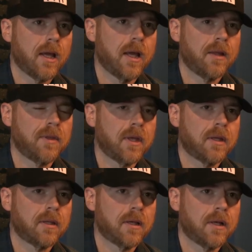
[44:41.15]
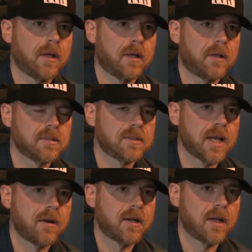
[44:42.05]
And then uh, on
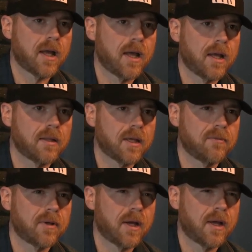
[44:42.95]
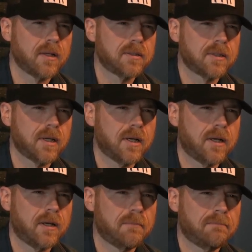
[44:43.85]
Saturday night they've got
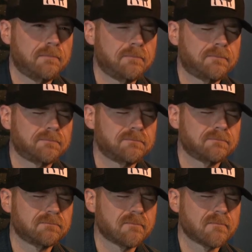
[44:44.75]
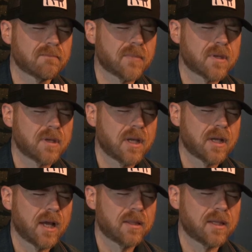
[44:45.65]
um,
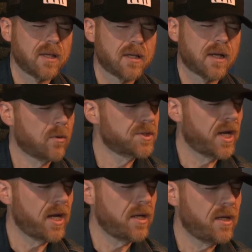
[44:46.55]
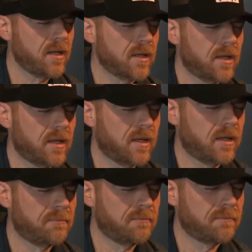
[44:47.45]
I think Cole Chaney,
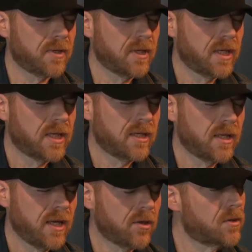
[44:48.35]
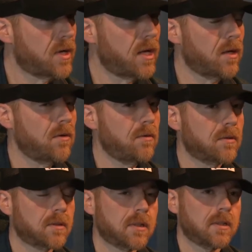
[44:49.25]
um, El Dorado,
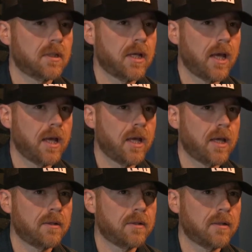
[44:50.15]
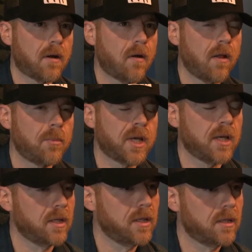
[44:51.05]
and Arlo
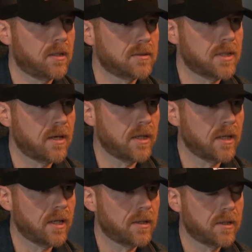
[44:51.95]
McKinley on Saturday night.